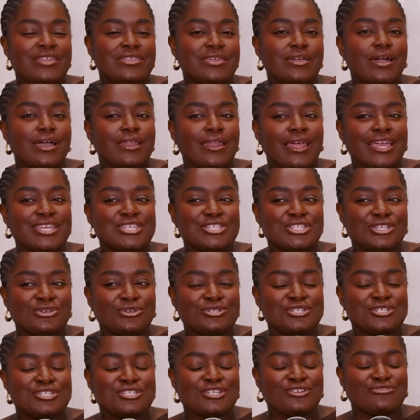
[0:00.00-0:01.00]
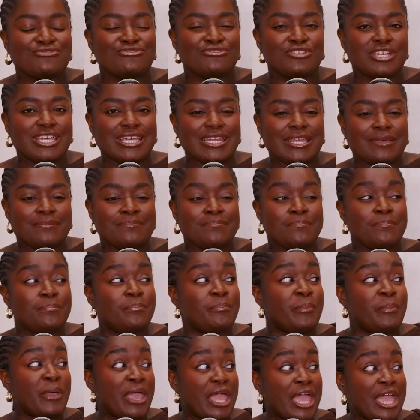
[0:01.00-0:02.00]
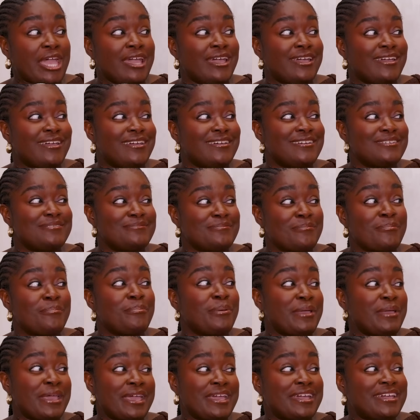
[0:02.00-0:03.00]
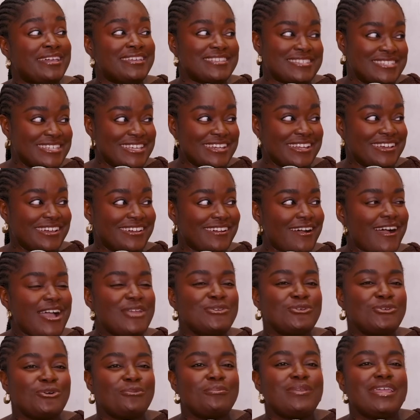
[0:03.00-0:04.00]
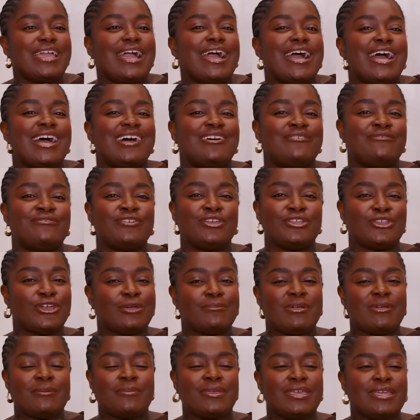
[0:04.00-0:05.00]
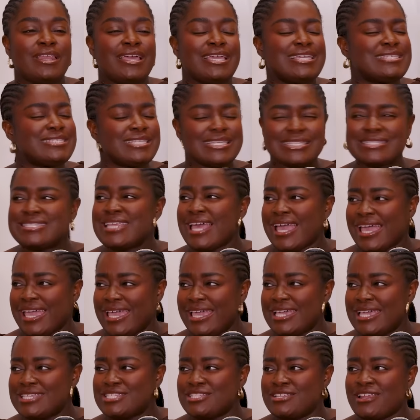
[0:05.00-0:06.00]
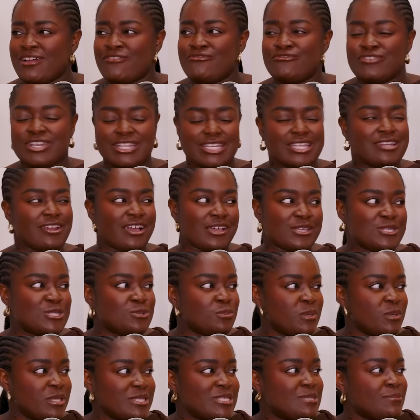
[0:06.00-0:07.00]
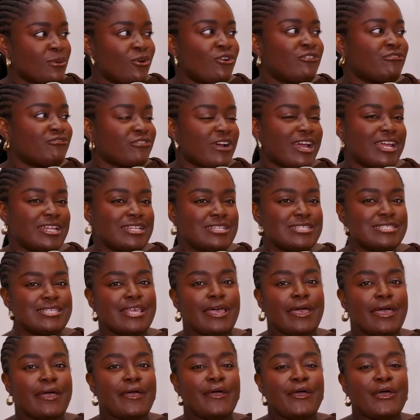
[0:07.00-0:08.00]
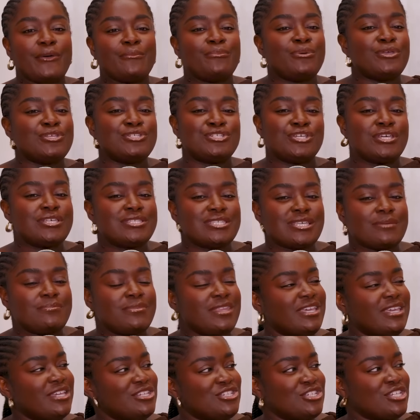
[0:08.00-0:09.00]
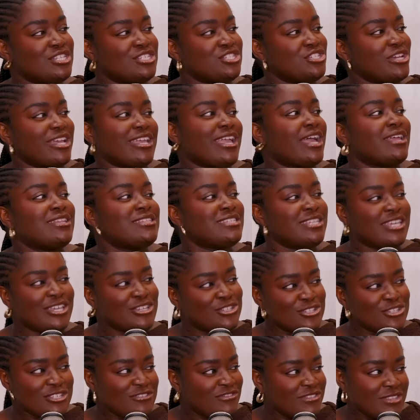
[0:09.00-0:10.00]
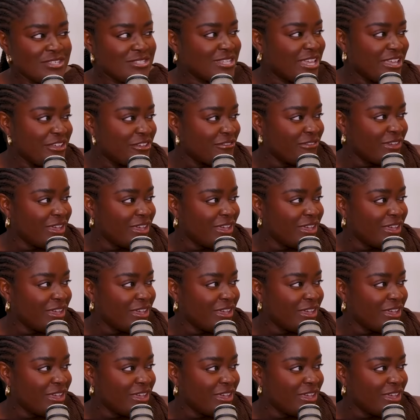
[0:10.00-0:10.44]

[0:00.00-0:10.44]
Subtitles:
think I'd like to do just a really big dinner. I normally have, maybe like 6 to 8 is that really nice sweet spot of friends, but just something just gigantic just for the sake of